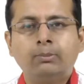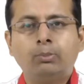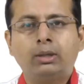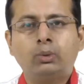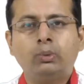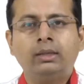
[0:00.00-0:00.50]

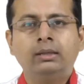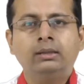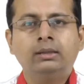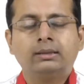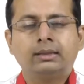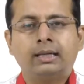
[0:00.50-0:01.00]
between
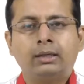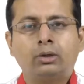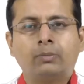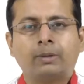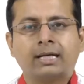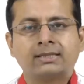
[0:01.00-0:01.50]
the
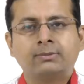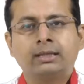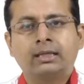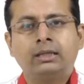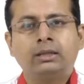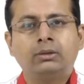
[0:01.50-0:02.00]
endoplasmic
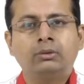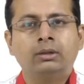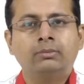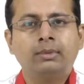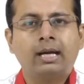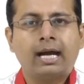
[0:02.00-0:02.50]

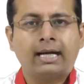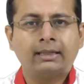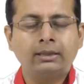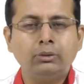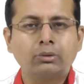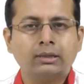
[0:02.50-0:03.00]
reticulum and
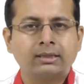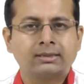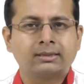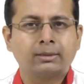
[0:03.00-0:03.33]
the nucleus.